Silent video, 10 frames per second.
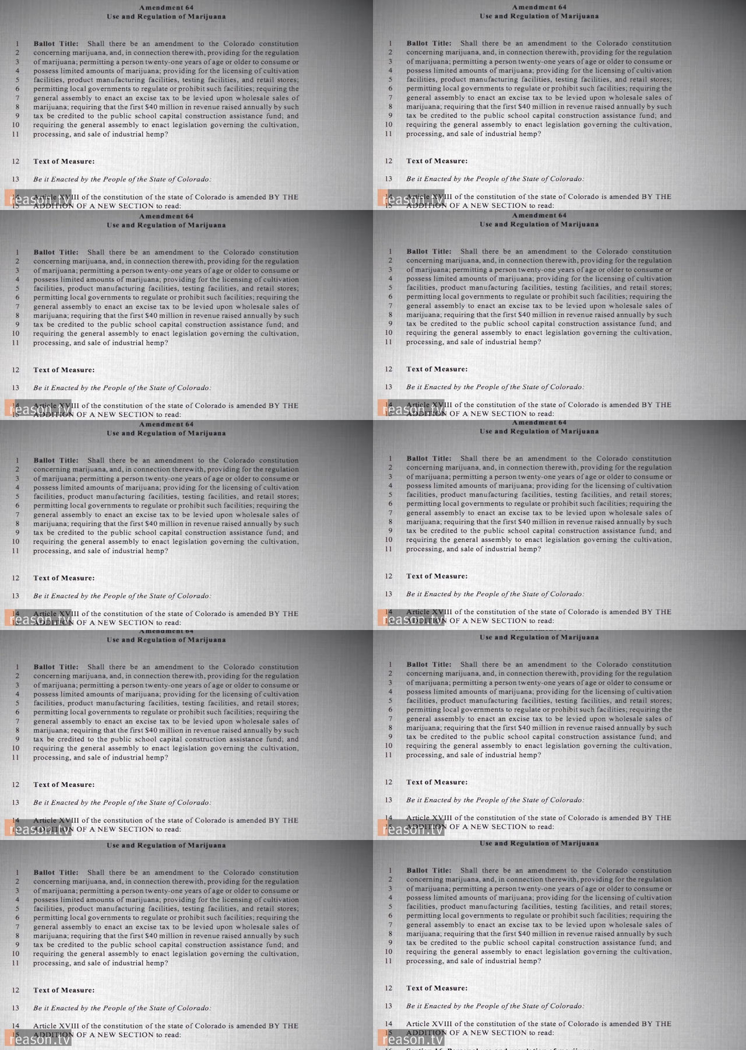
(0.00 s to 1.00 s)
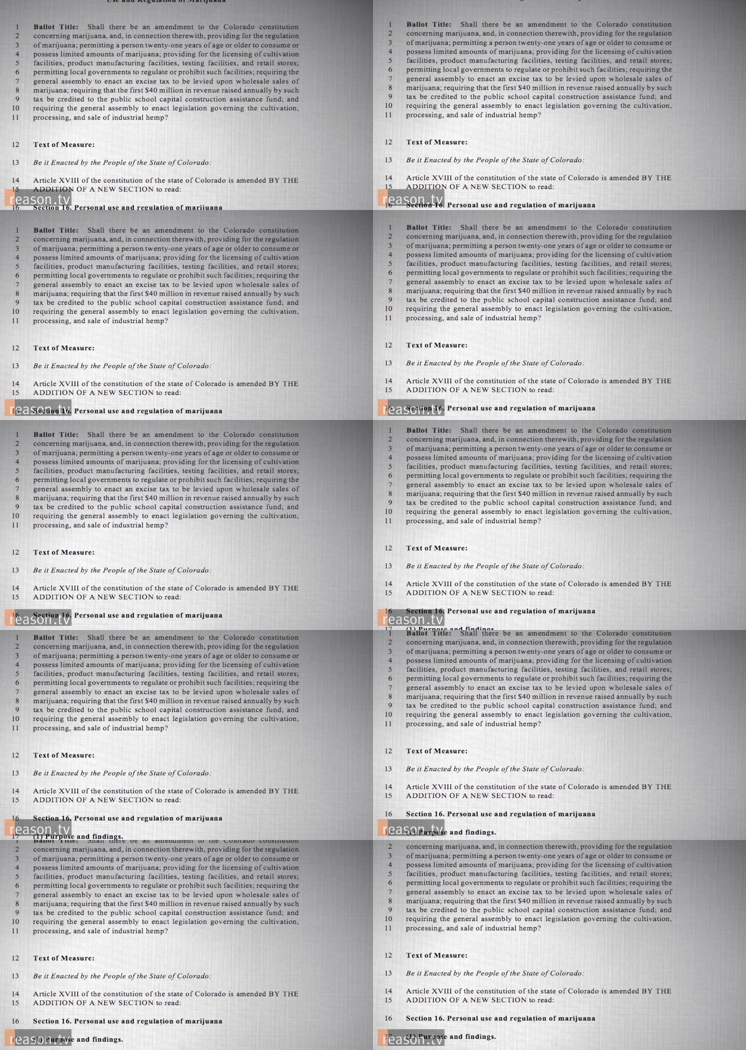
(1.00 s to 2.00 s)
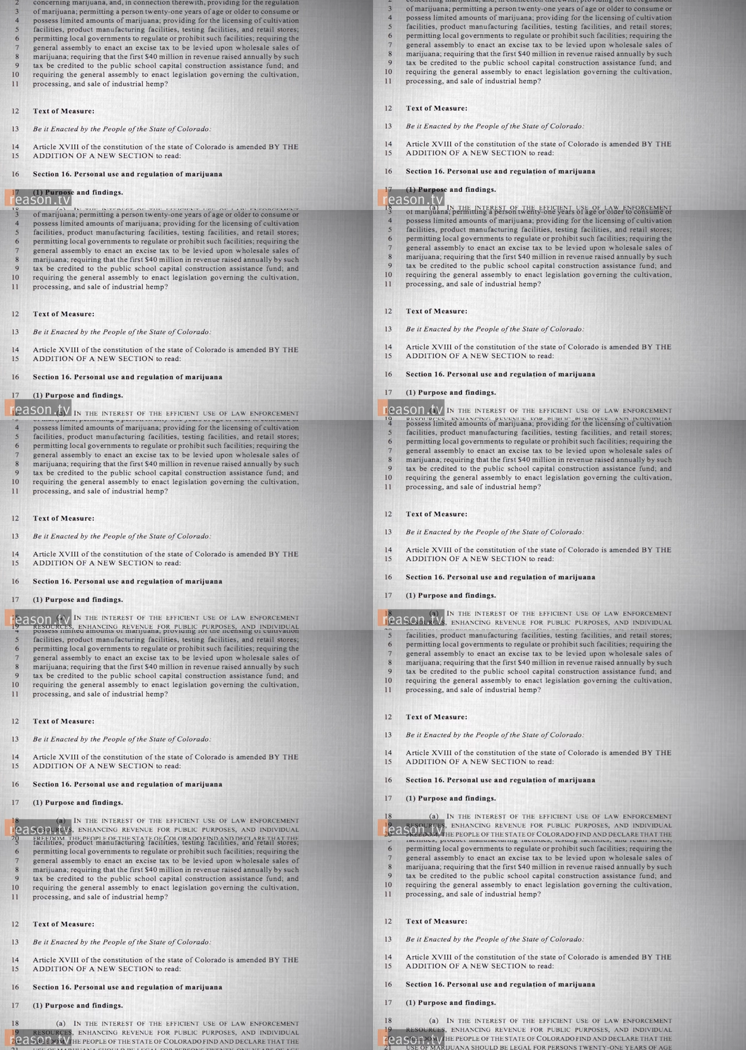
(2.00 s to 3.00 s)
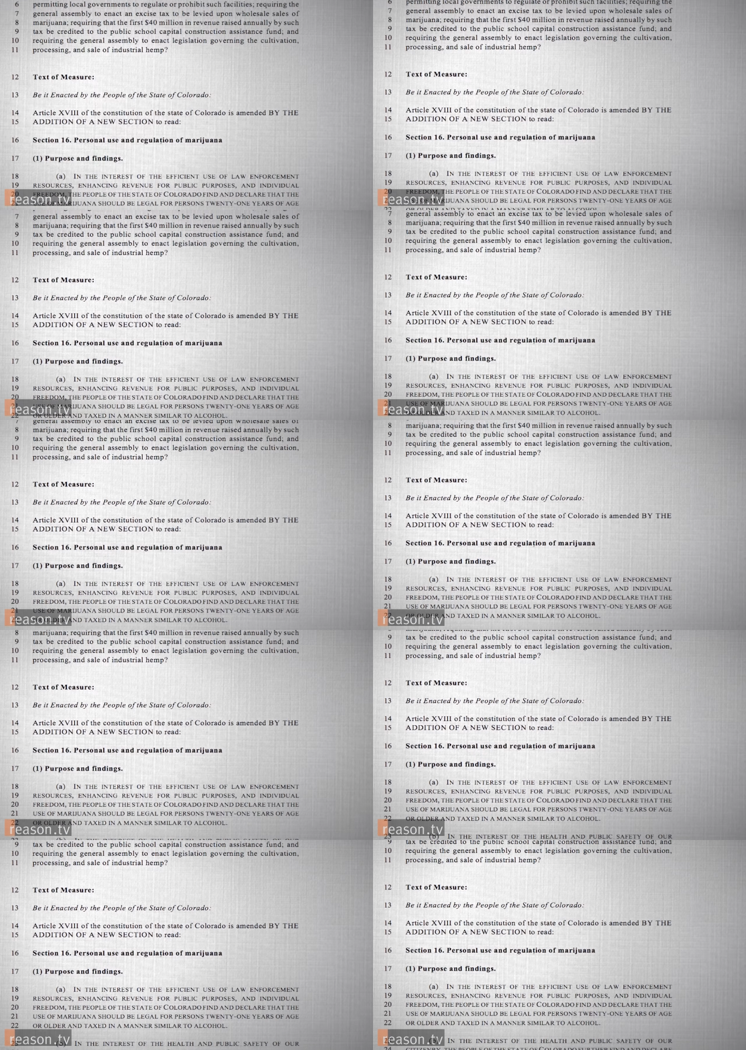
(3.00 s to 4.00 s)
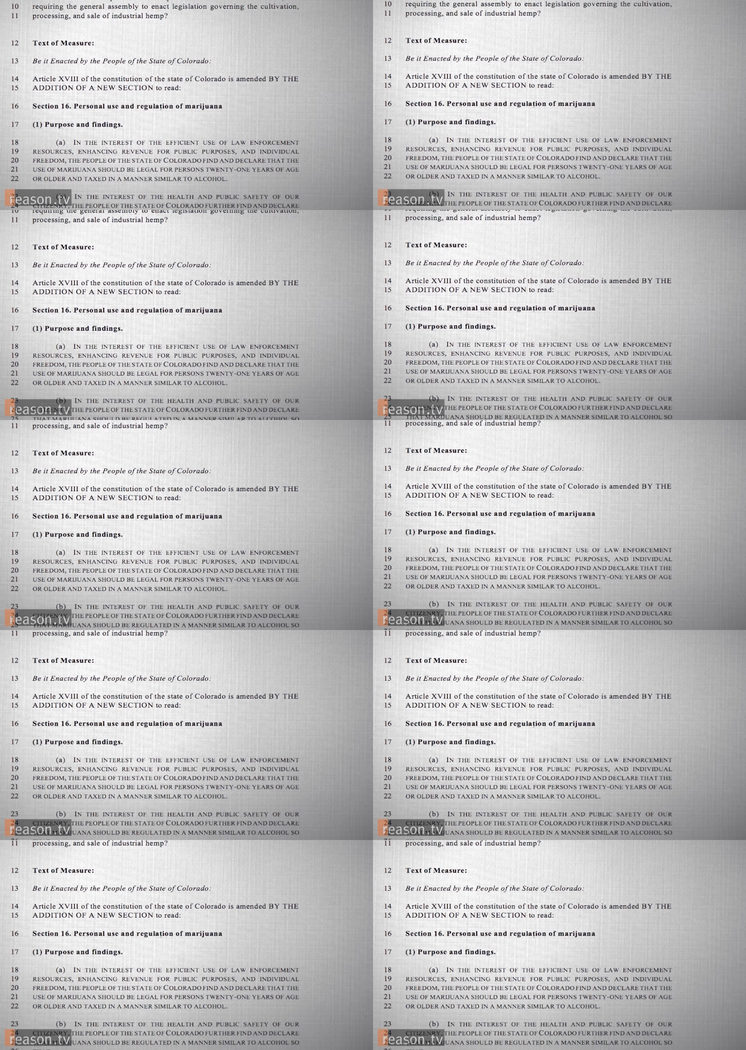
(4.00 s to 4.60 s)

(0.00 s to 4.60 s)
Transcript: [unreadable: no face in view]